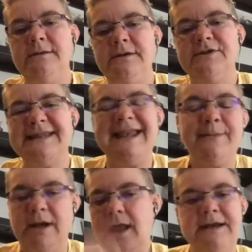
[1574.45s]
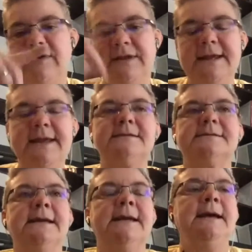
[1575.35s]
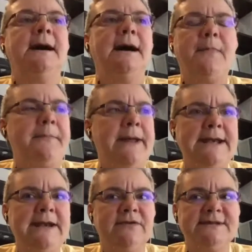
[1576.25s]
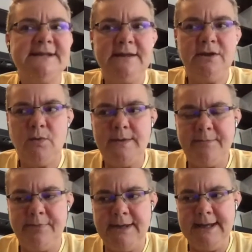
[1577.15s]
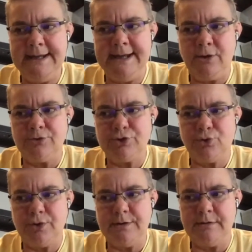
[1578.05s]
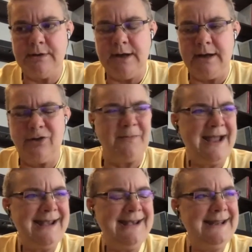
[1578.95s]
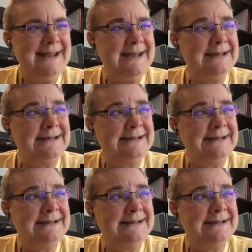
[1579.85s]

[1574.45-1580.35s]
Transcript: You see him in a lot of different things, but I'd never seen the woman that played Carol Jordan, Hermione